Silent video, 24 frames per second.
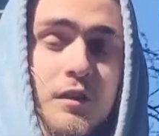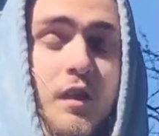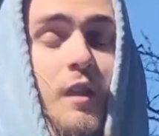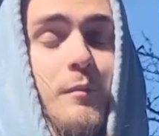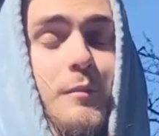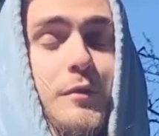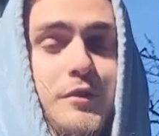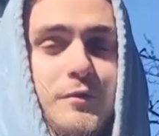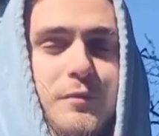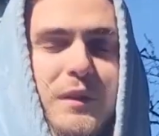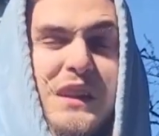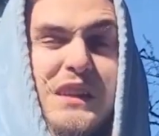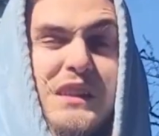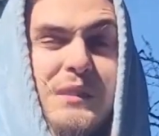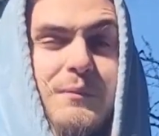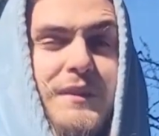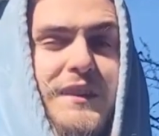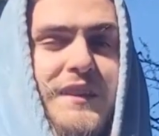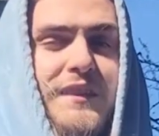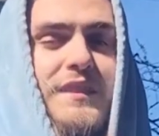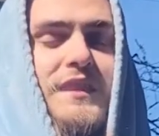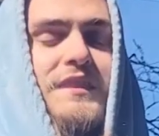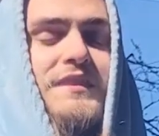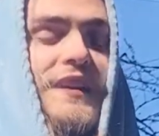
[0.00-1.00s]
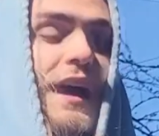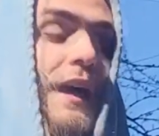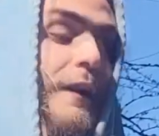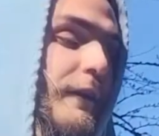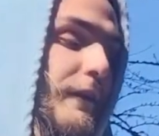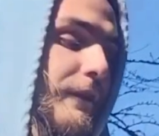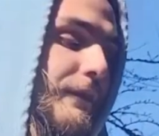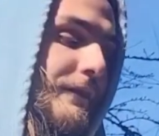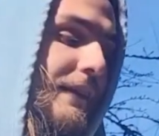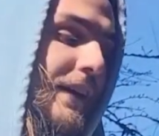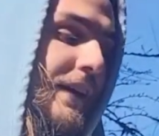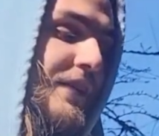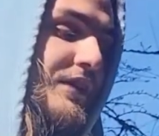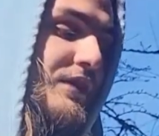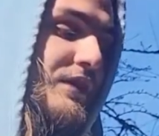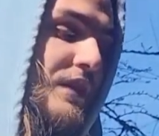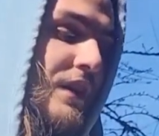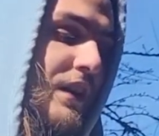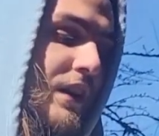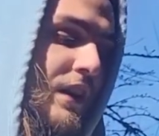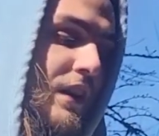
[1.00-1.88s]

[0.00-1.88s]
almost ready to begin the sacrifice.